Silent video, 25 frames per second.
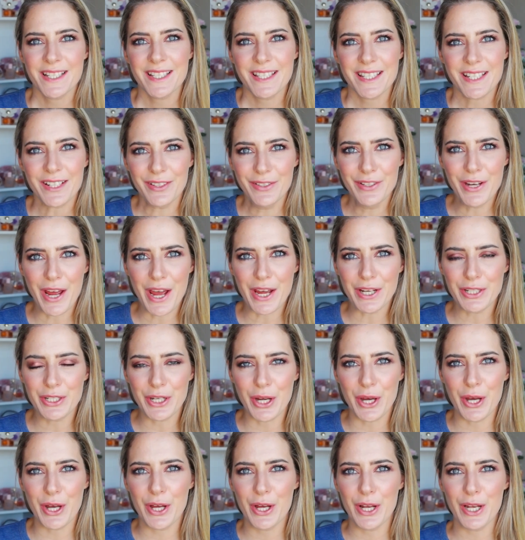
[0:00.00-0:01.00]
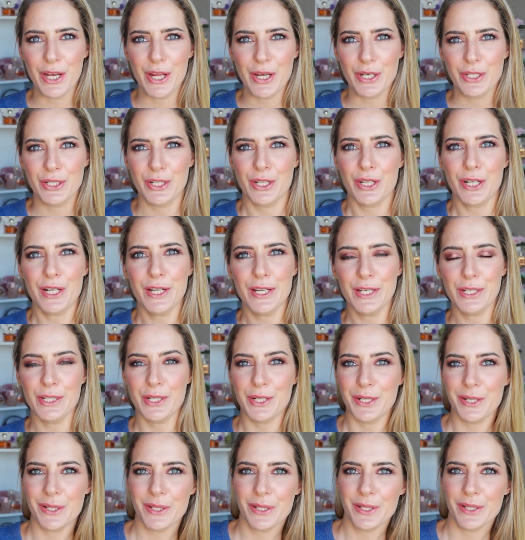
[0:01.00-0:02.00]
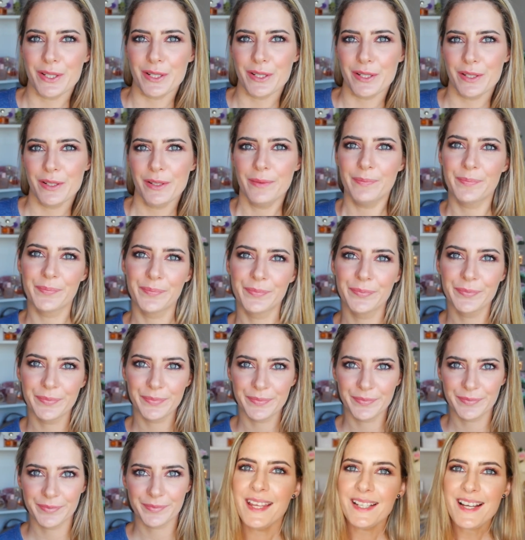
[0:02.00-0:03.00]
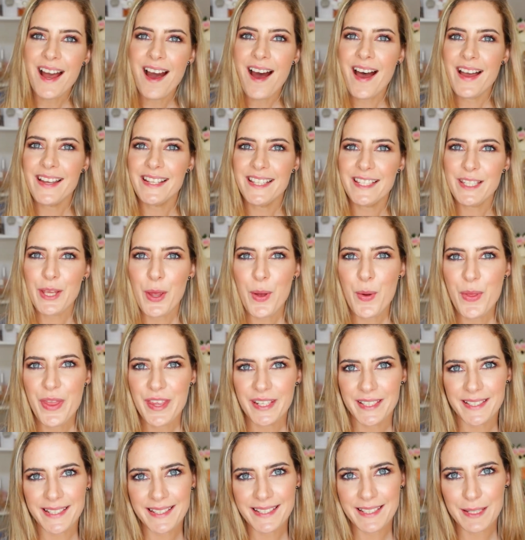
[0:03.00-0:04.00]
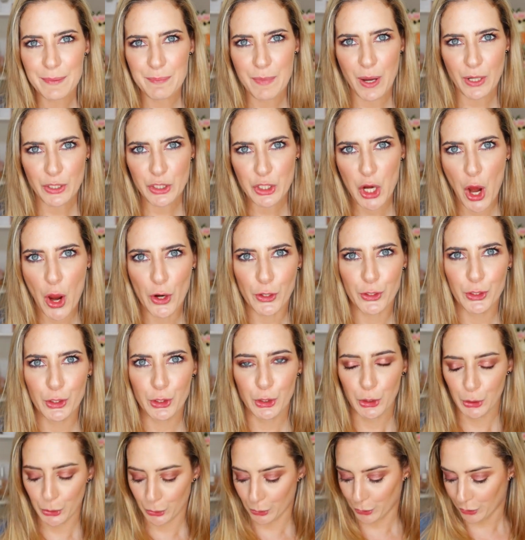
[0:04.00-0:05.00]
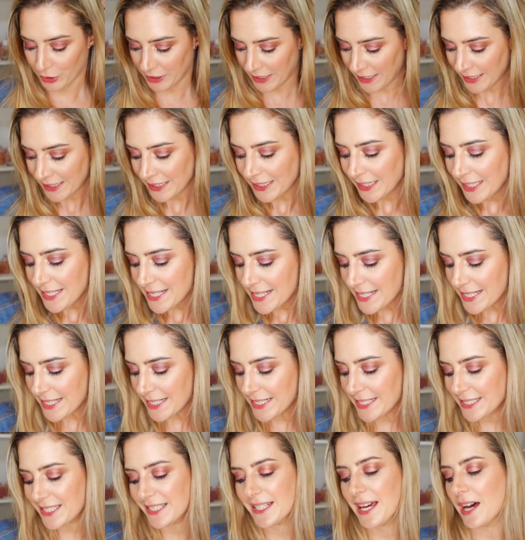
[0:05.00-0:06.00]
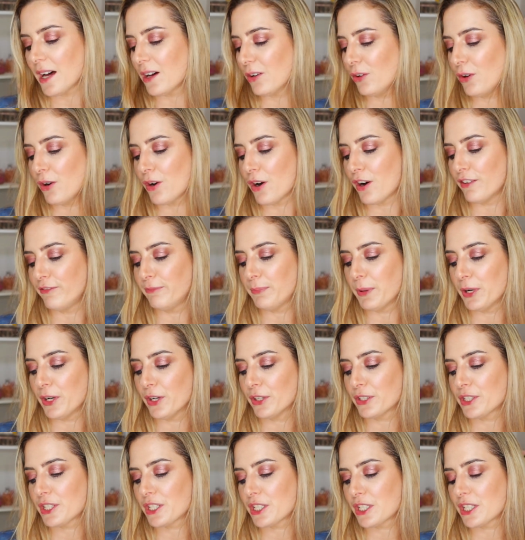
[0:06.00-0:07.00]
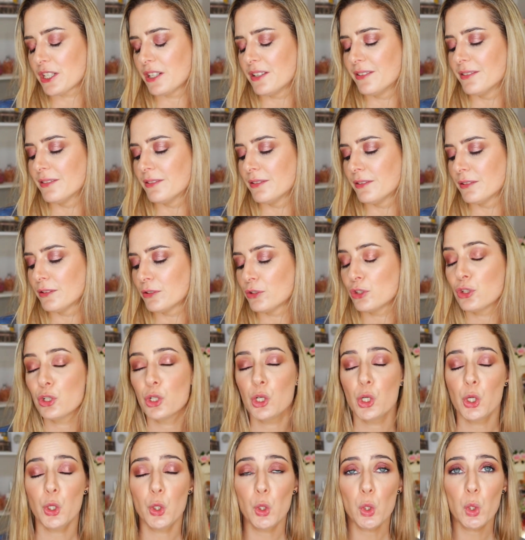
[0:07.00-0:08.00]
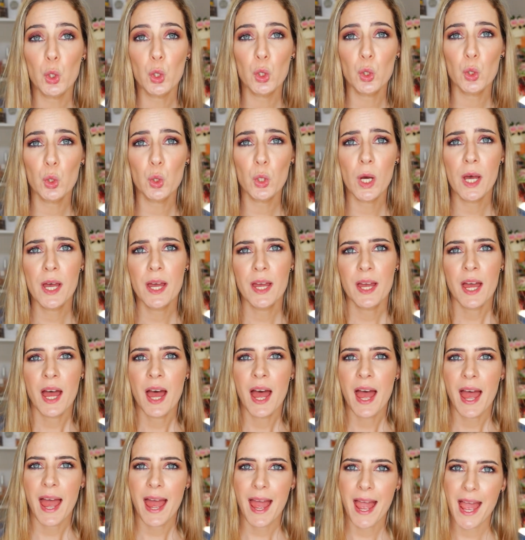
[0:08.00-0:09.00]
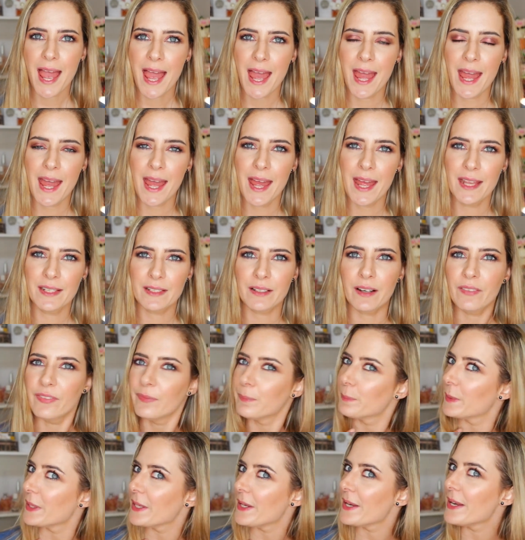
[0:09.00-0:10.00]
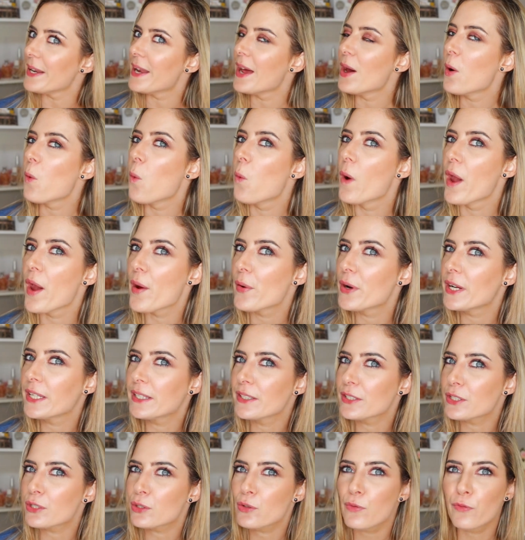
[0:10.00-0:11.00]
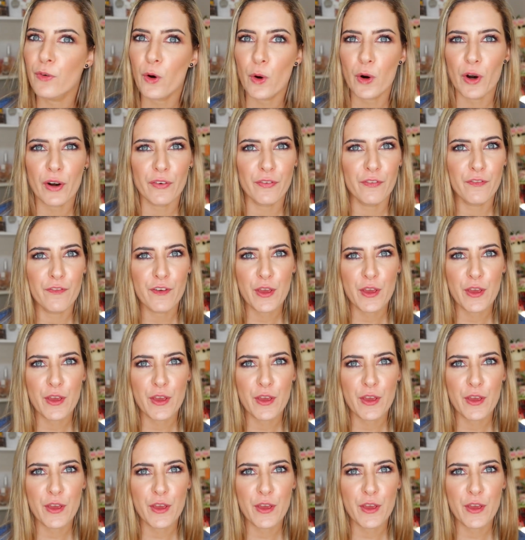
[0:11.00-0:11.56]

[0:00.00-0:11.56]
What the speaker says: Till later. Hey guys, so this is my check-in. It is now 2:30, and I've been wearing this for